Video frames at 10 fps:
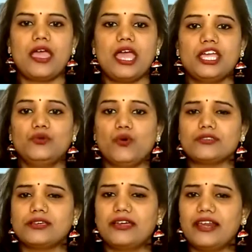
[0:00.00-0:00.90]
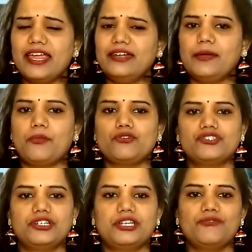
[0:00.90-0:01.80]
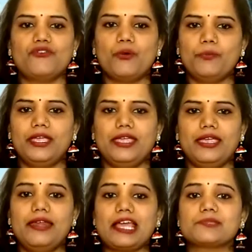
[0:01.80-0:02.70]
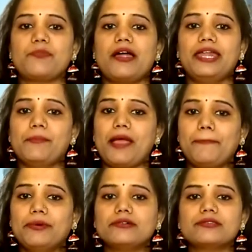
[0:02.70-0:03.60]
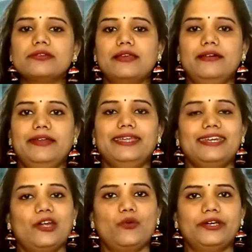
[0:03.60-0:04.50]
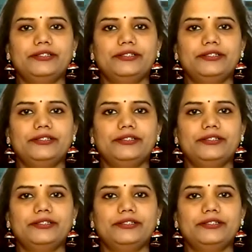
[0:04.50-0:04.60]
It was a great opportunity for me in expanding my personal learning network.